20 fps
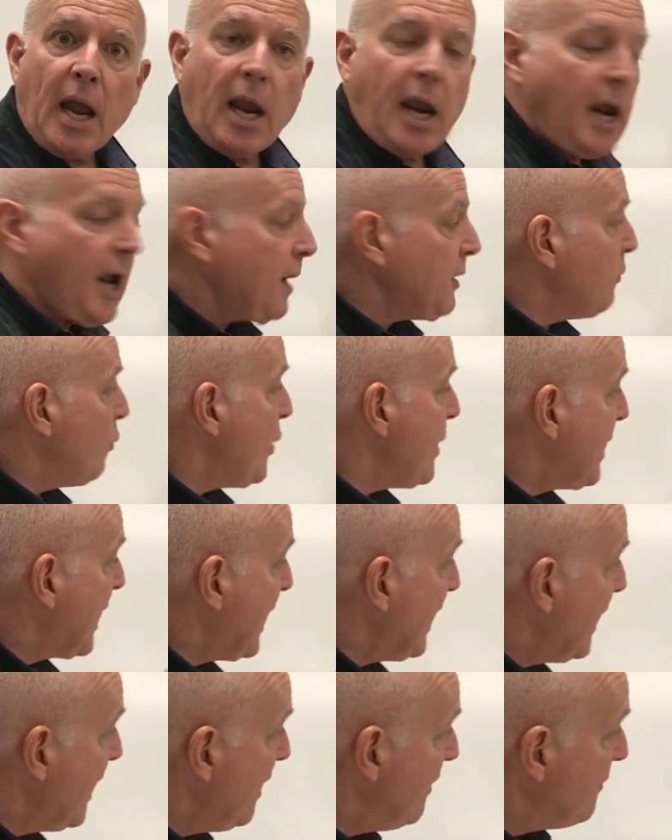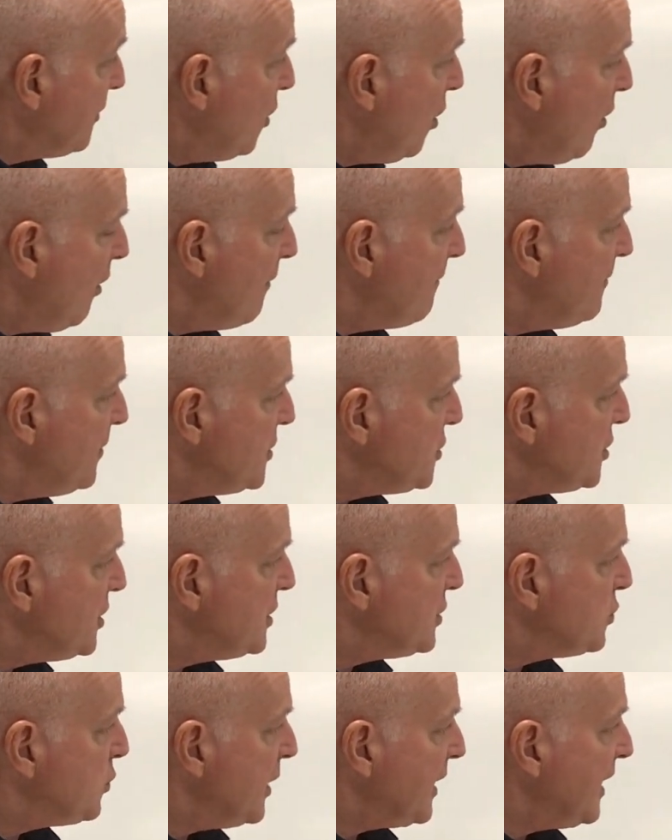and we can have
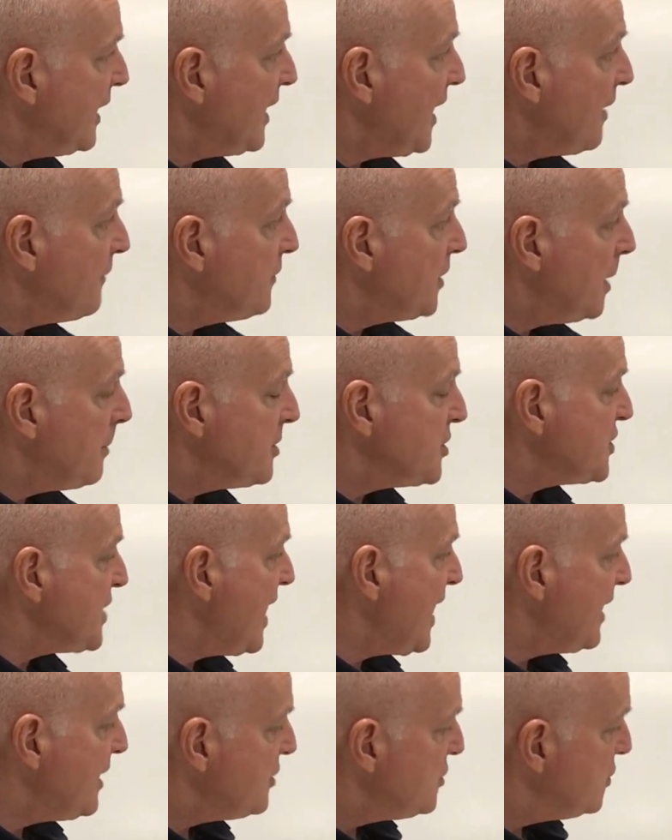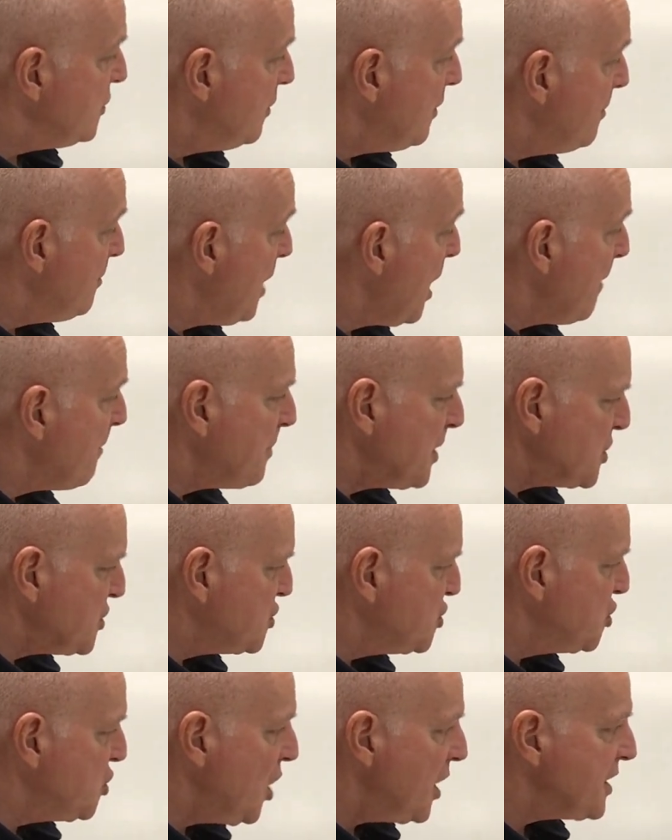coefficients, we can have numbers added to them,
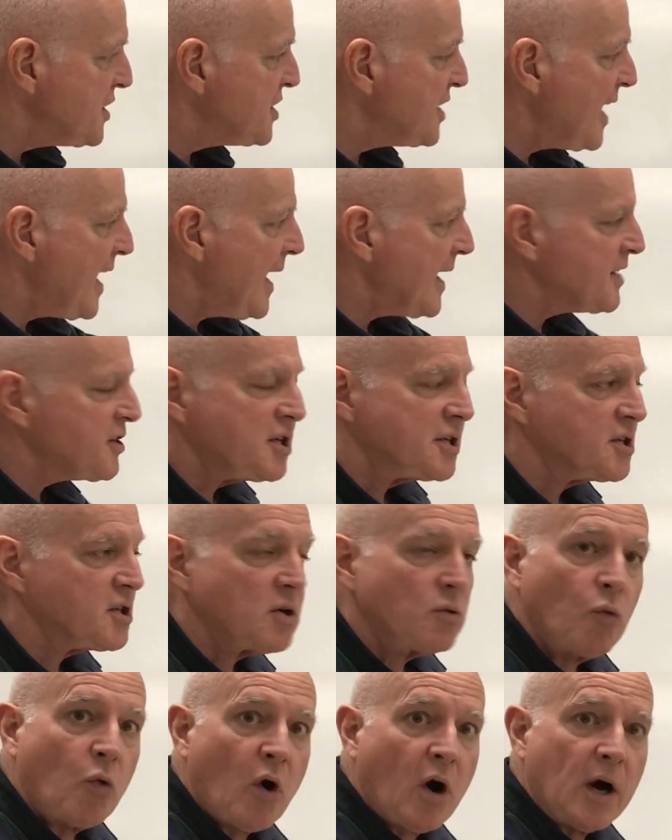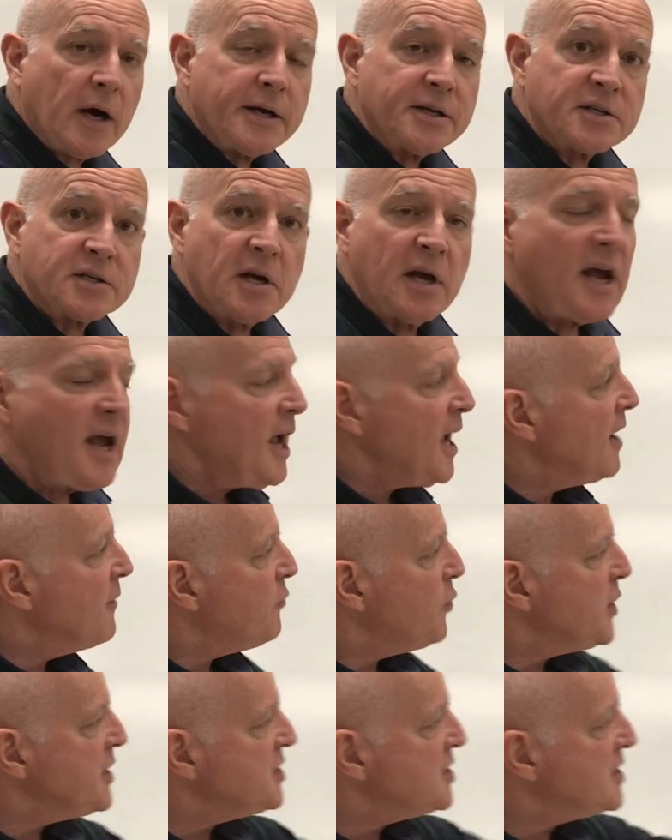but just x's and y's. If we